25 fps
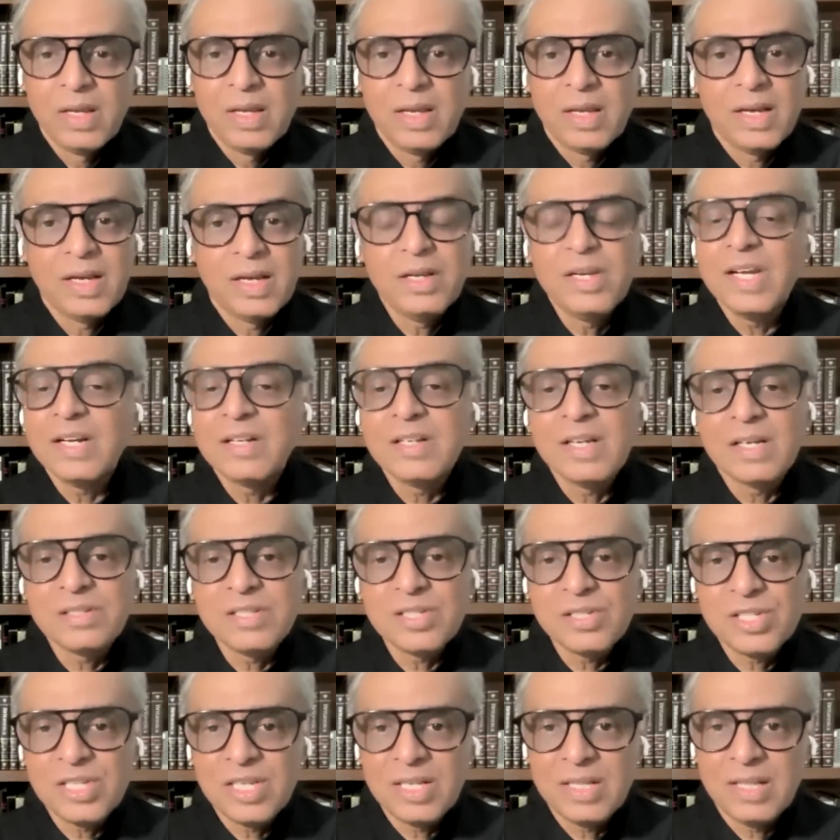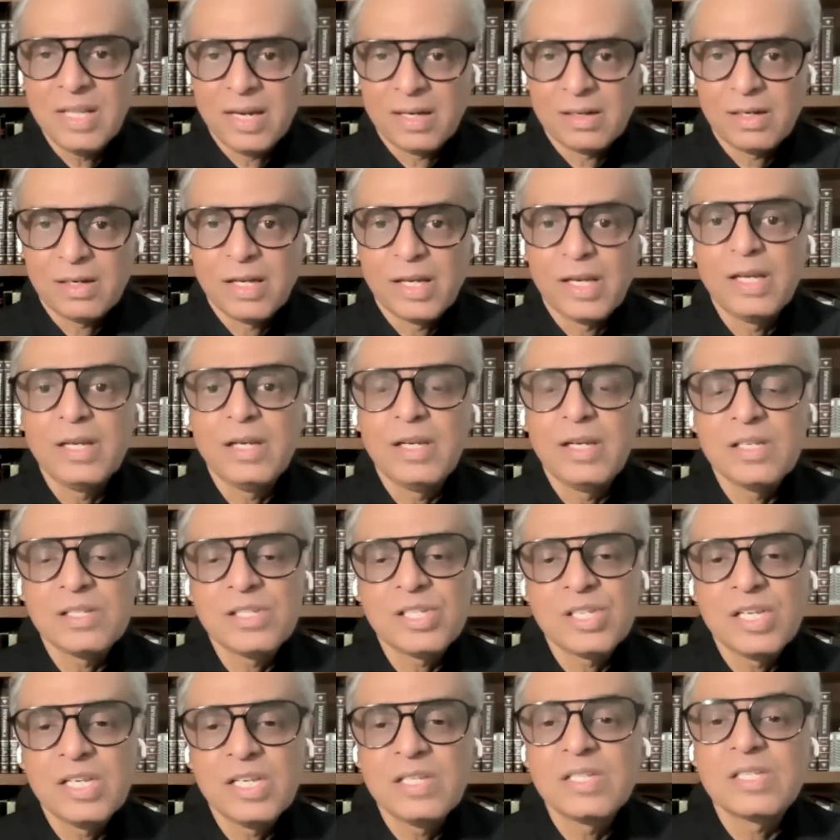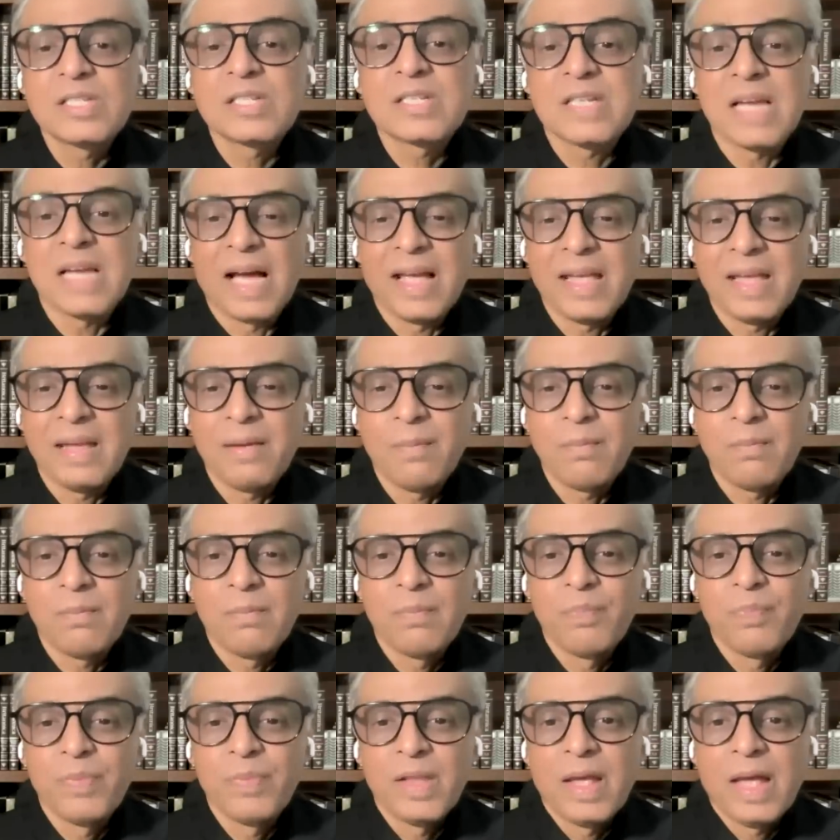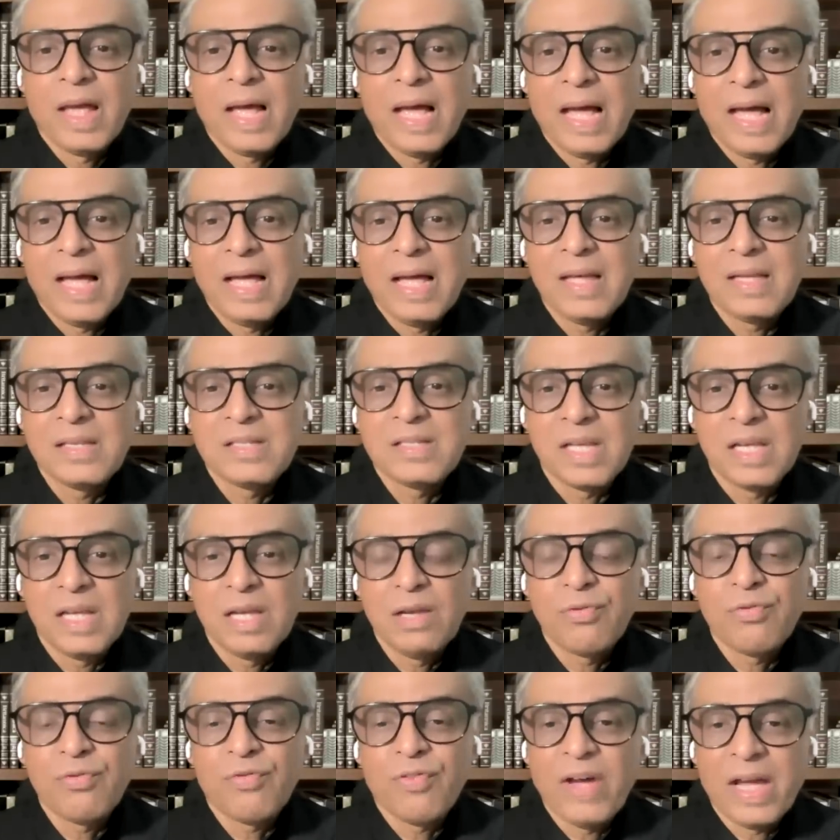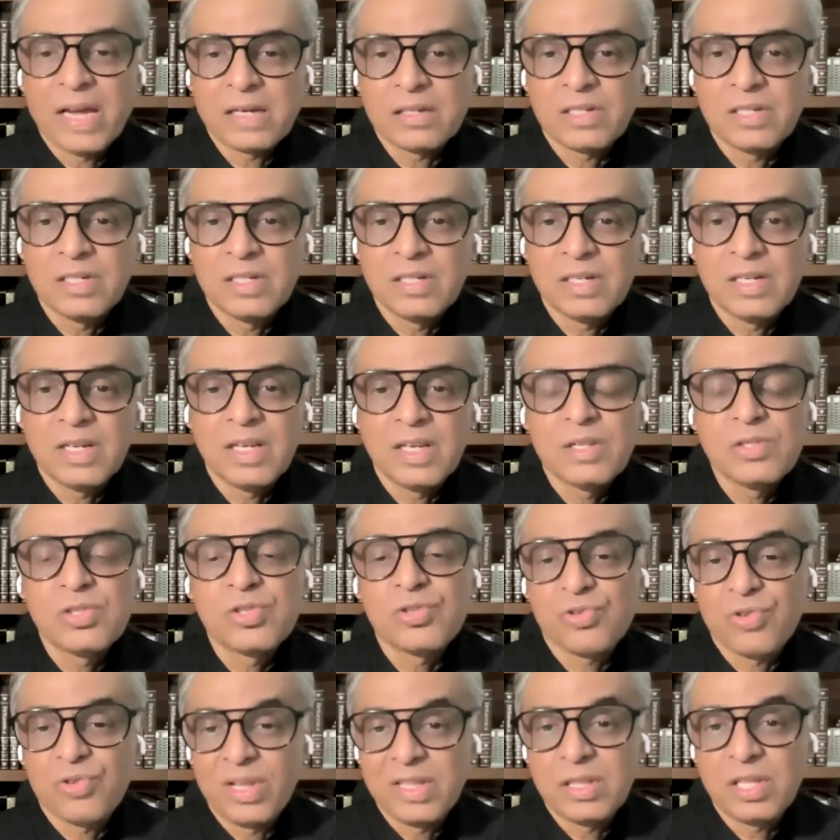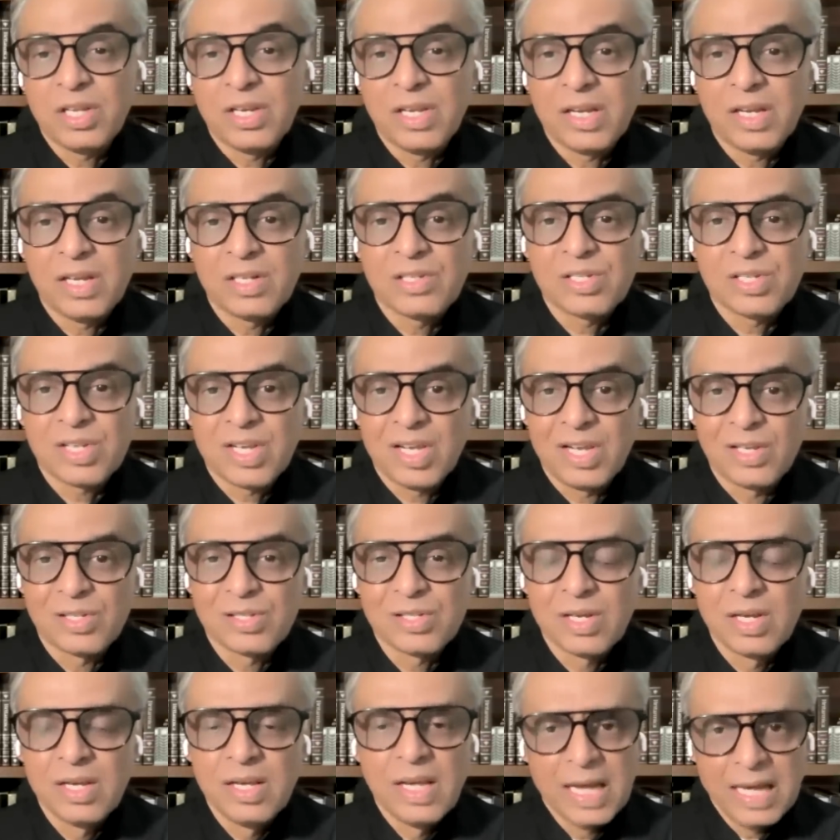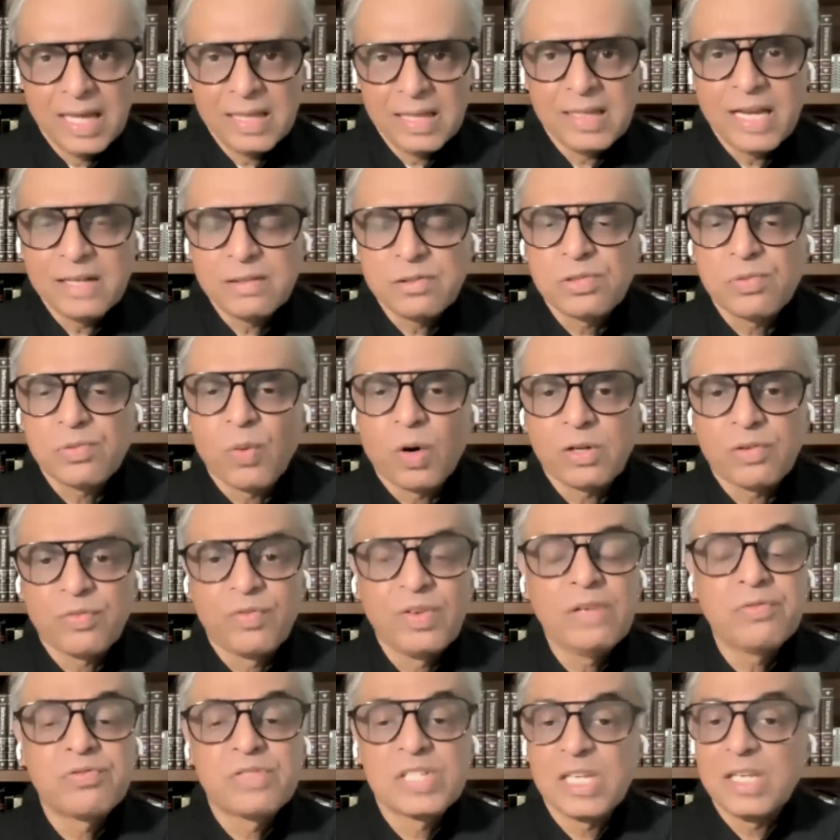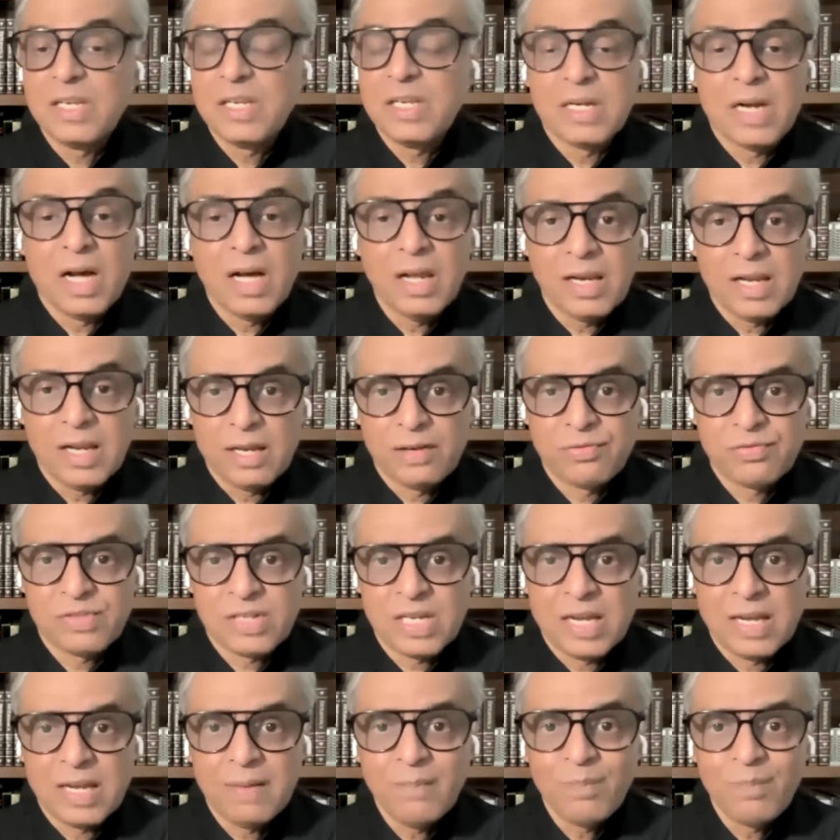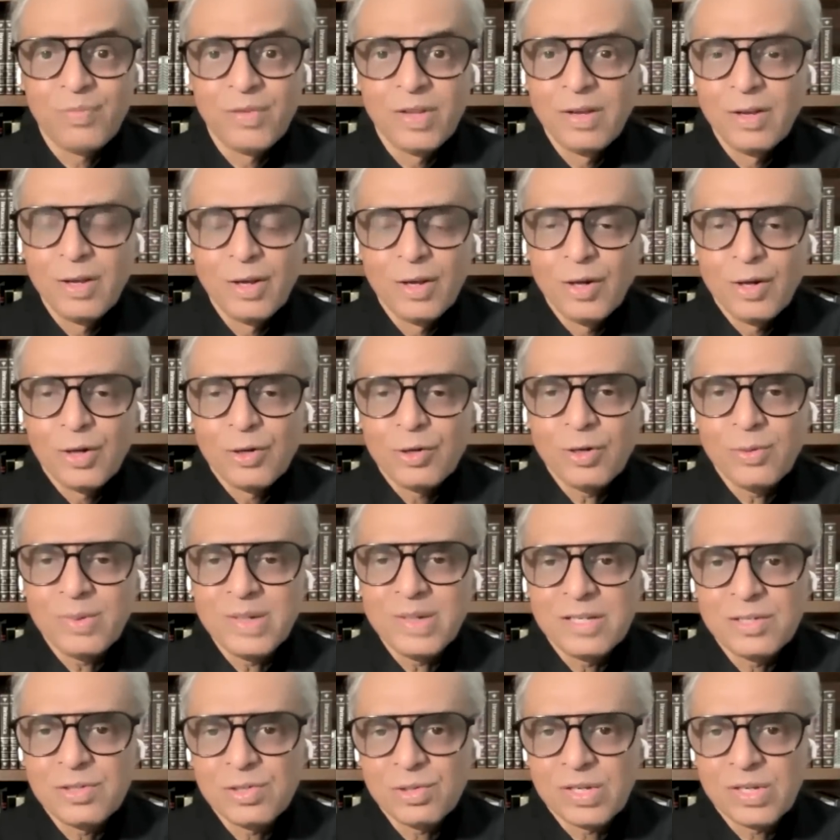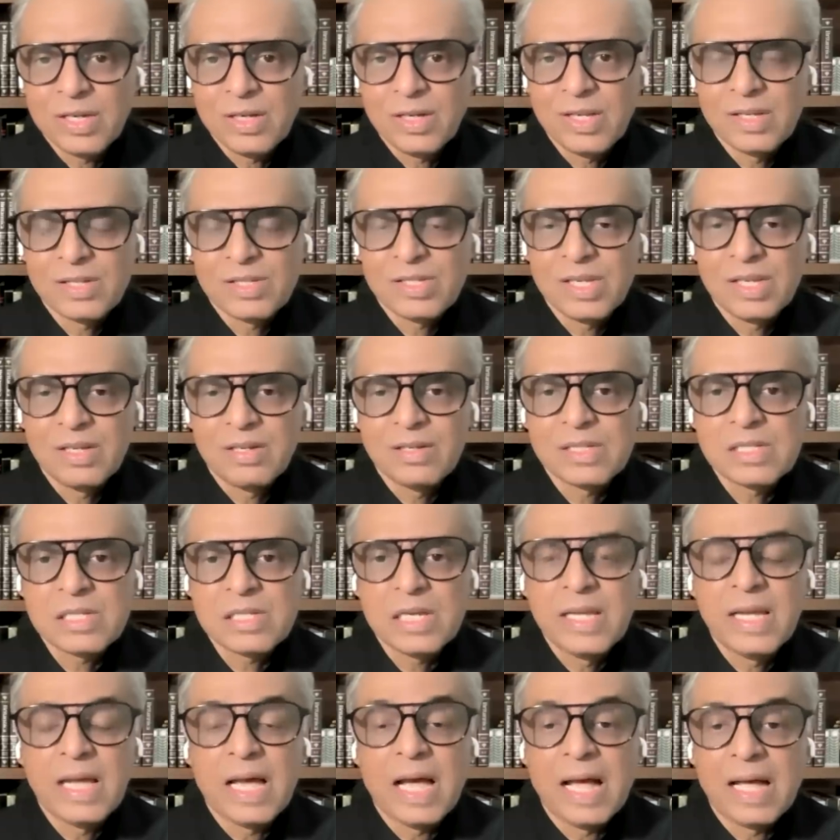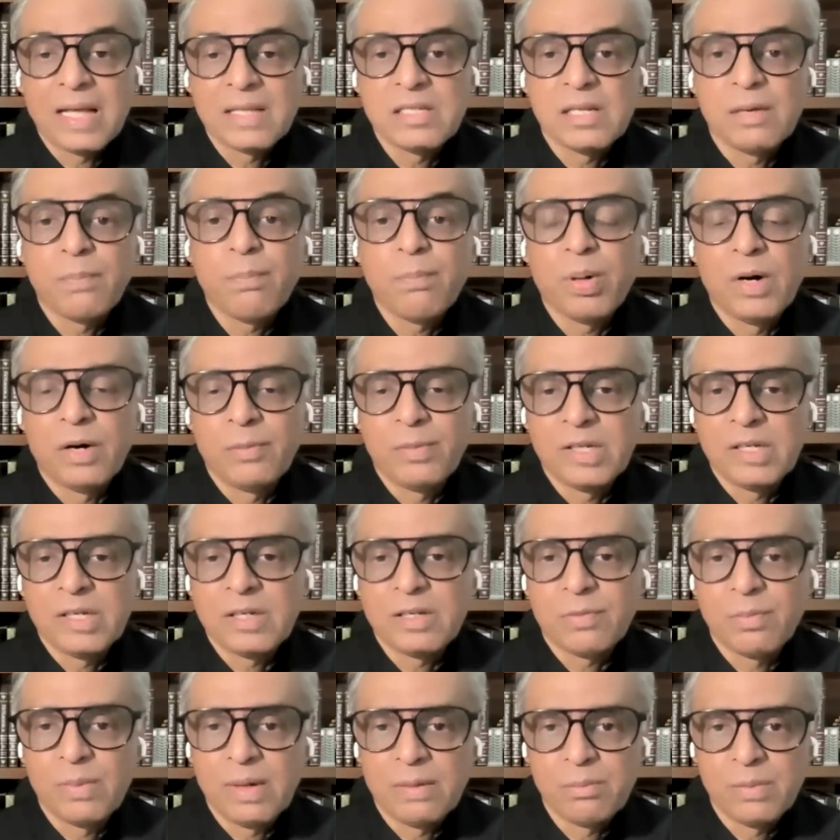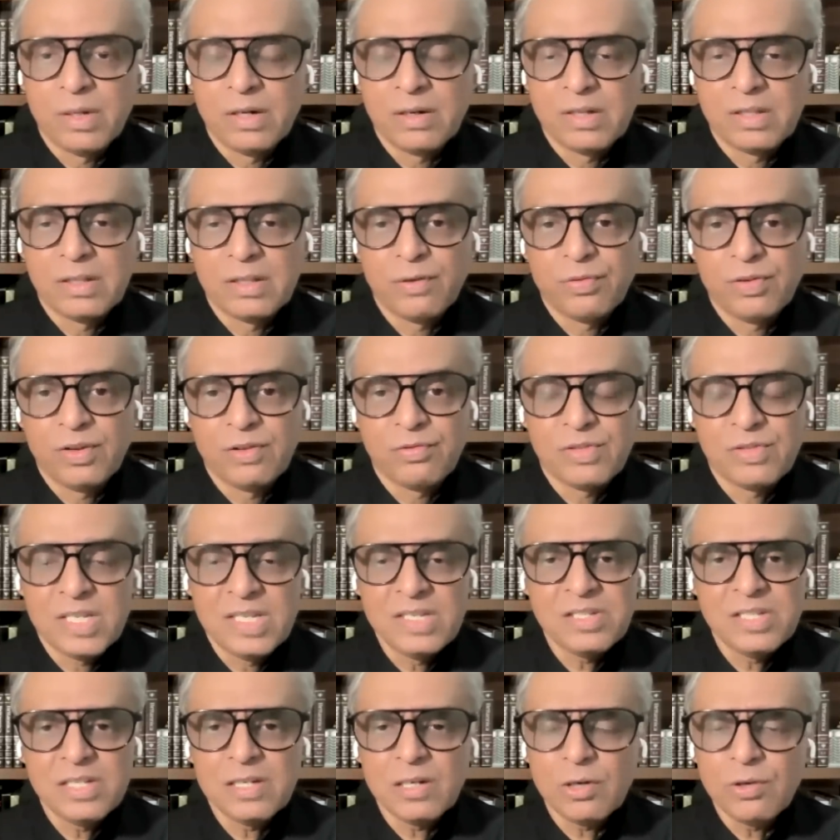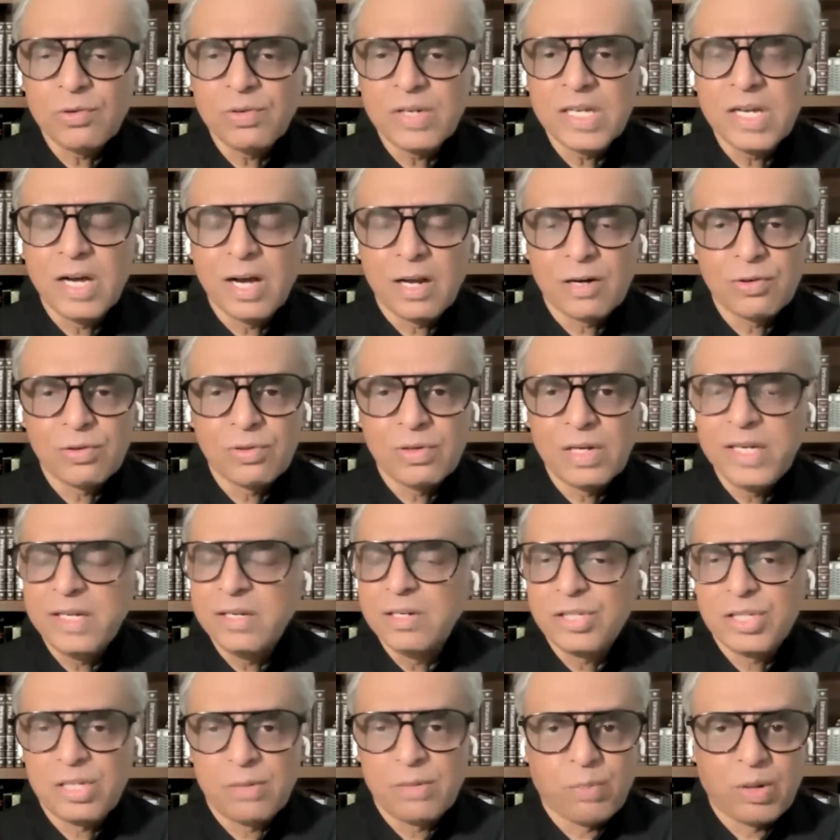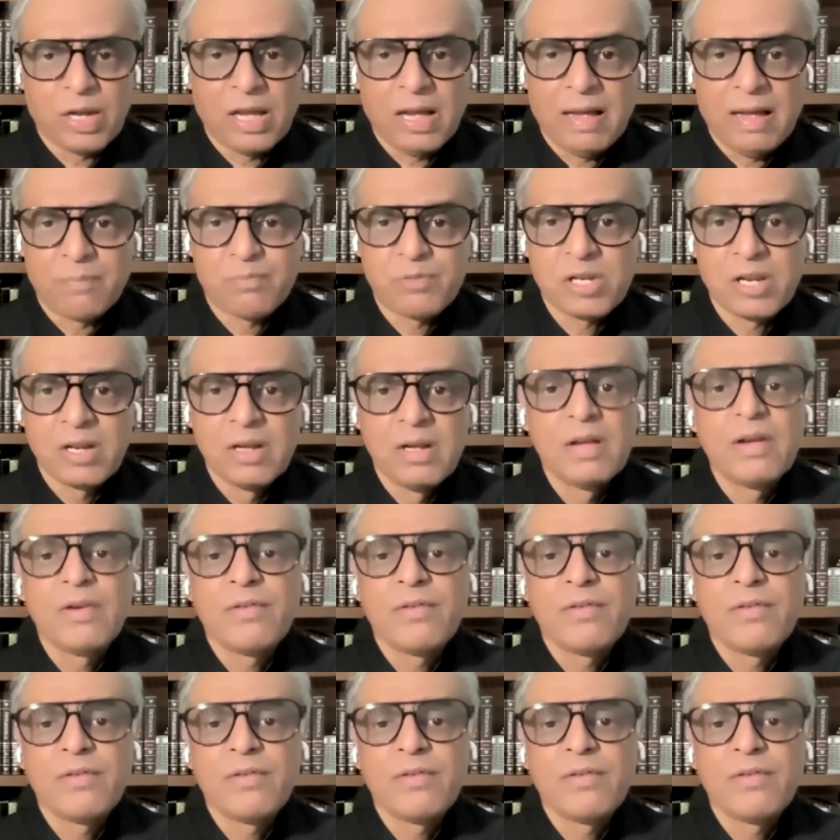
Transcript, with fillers: India doesn't see that. India sees time as a factor in strengthening its case. And that's what we've seen in our lifetime. Nobody took India seriously as a permanent member in the 50s, including our own leadership, perhaps.